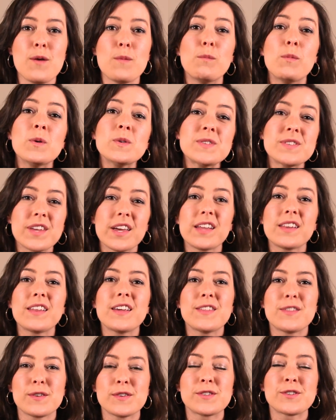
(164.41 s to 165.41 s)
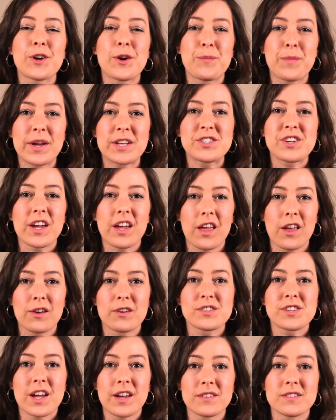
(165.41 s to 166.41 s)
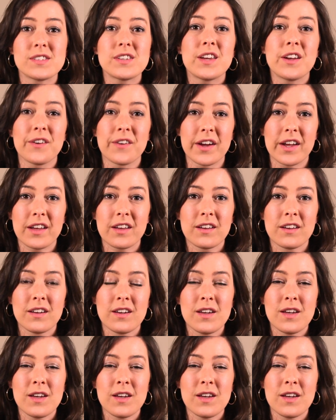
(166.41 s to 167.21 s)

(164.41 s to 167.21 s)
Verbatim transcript: Most likely, they'll start by checking your child's hearing.